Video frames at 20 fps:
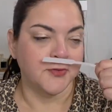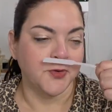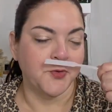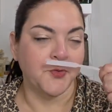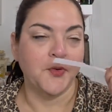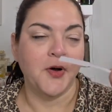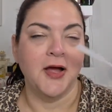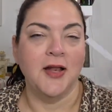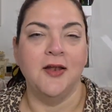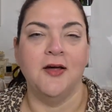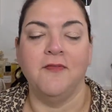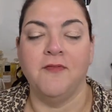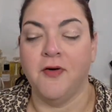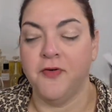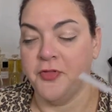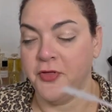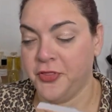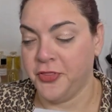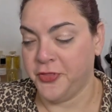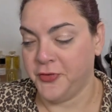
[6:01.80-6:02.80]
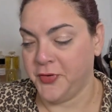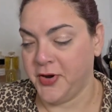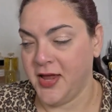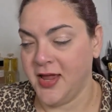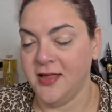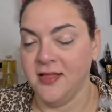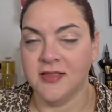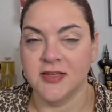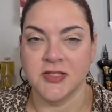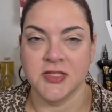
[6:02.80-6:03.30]
Ooh, I love, of the
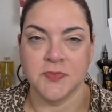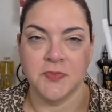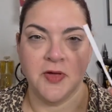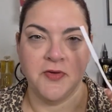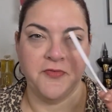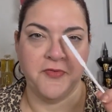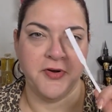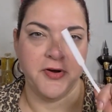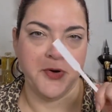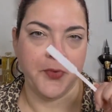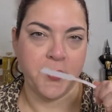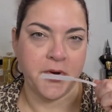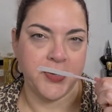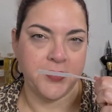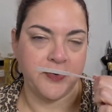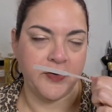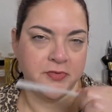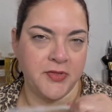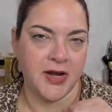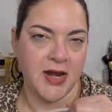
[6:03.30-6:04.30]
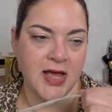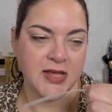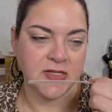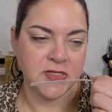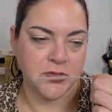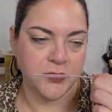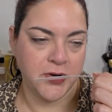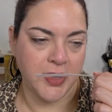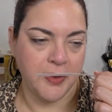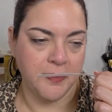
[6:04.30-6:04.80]
three, this is my favorite one, of the
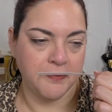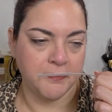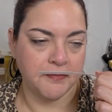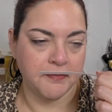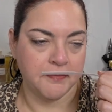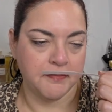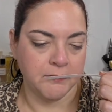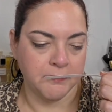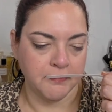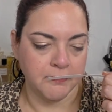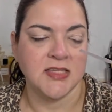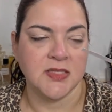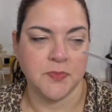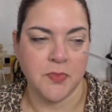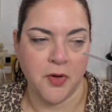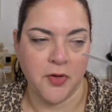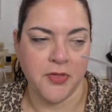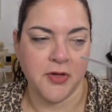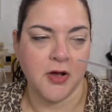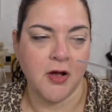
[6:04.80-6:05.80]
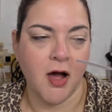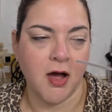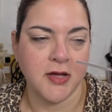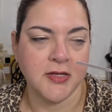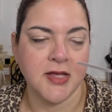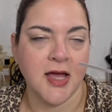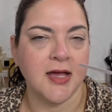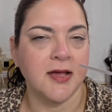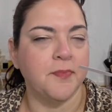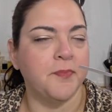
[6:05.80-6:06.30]
last three. I smell the
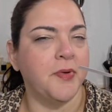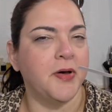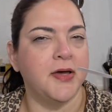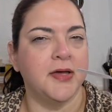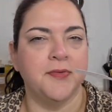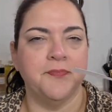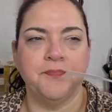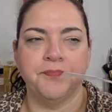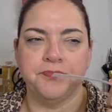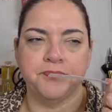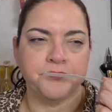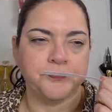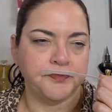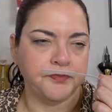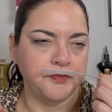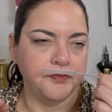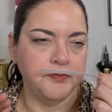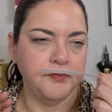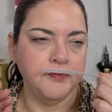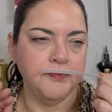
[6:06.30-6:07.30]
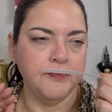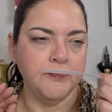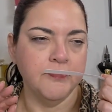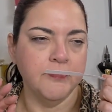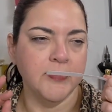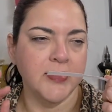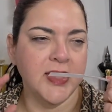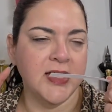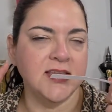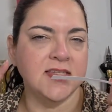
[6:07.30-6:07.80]
cognac, but
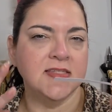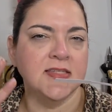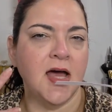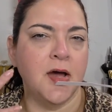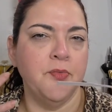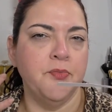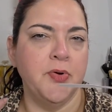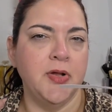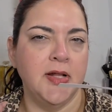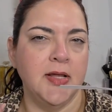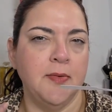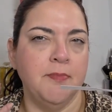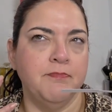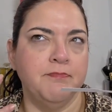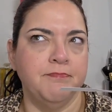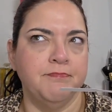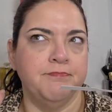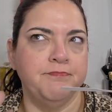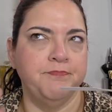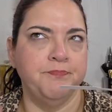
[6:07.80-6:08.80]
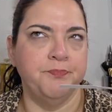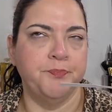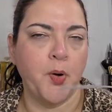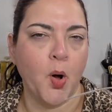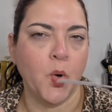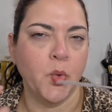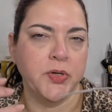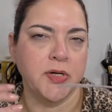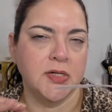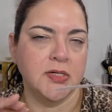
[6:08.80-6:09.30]
it's not really
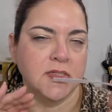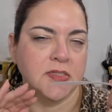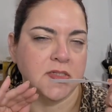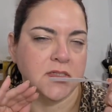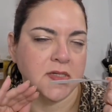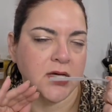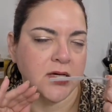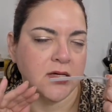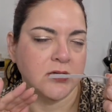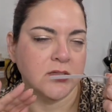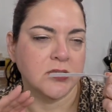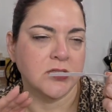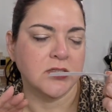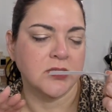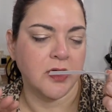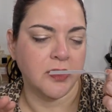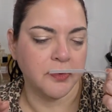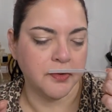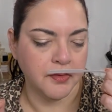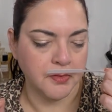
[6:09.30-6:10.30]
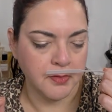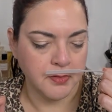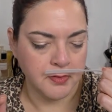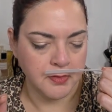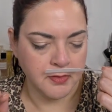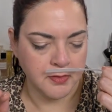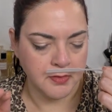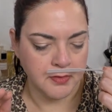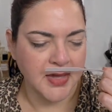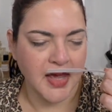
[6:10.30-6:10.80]
potent, it's like subtle.
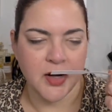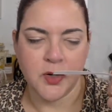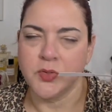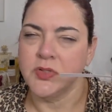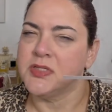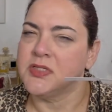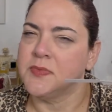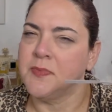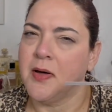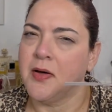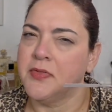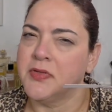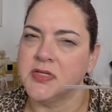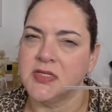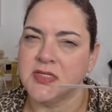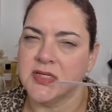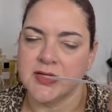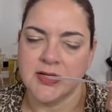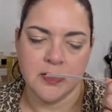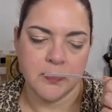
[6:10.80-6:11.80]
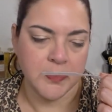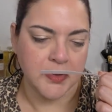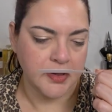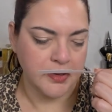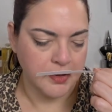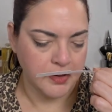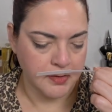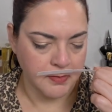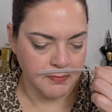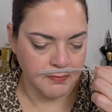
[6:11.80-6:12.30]
I don't smell the cinnamon.